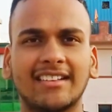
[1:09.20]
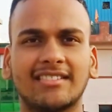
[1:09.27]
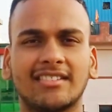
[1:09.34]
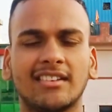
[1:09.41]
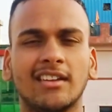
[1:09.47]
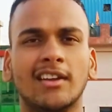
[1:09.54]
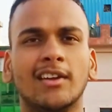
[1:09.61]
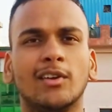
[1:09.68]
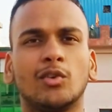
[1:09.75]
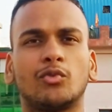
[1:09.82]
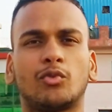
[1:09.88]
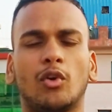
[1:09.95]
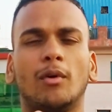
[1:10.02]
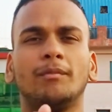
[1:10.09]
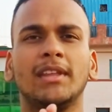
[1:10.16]
tax
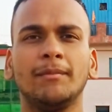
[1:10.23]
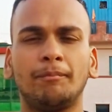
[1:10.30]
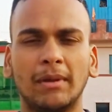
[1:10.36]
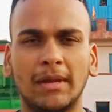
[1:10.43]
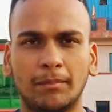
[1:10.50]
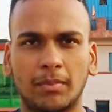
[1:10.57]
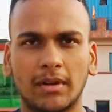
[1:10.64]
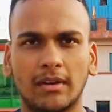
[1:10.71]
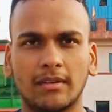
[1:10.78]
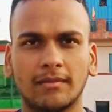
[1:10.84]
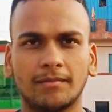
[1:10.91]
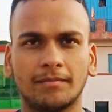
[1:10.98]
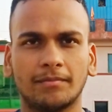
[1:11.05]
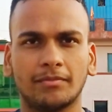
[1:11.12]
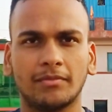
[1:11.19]
from the people.
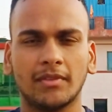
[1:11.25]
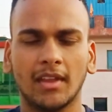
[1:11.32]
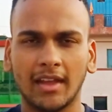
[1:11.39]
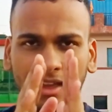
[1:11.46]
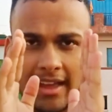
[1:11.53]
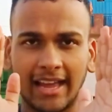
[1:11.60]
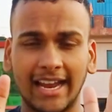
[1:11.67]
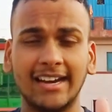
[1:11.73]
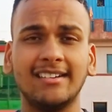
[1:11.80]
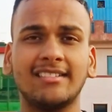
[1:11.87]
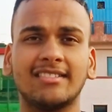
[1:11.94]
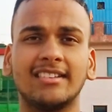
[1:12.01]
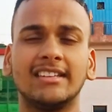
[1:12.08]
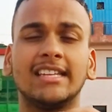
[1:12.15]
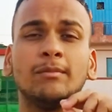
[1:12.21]

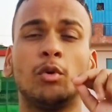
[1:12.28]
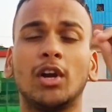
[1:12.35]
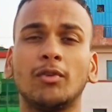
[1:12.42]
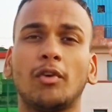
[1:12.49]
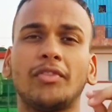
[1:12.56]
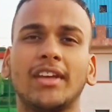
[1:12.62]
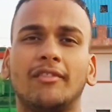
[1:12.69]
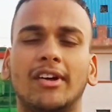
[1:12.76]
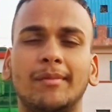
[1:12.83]
Hence, the motive of